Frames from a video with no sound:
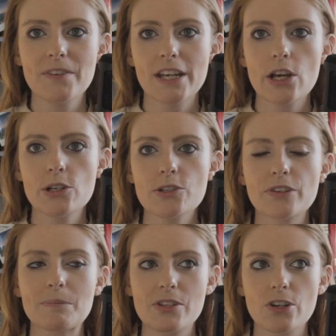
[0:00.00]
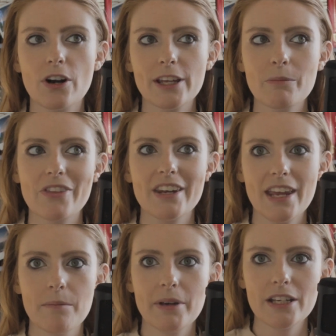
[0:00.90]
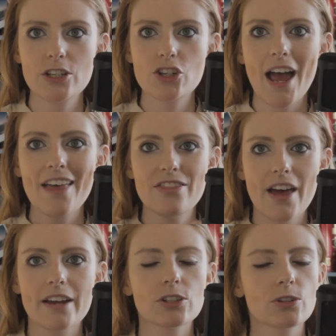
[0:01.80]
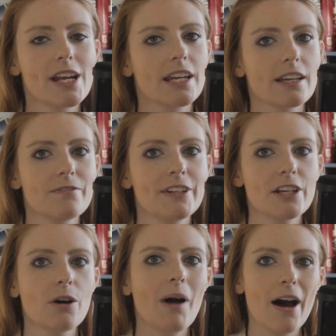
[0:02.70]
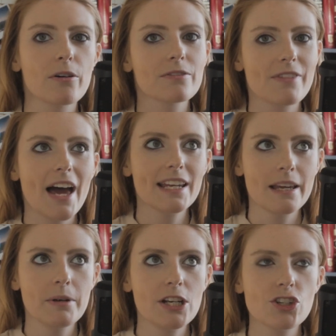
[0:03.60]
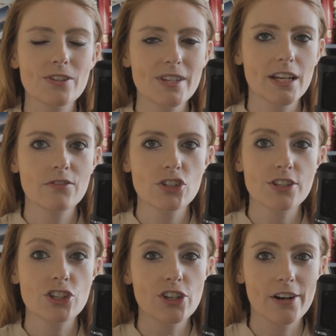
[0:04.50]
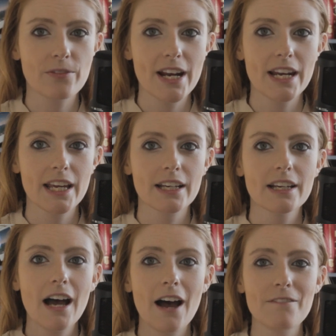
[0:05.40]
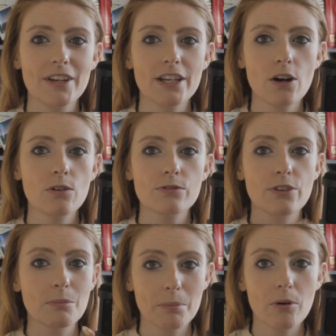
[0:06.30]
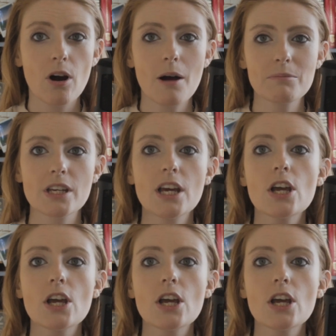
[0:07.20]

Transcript: videos from starting with an image and then creating a video out of that image instead of just generating a video from a prompt.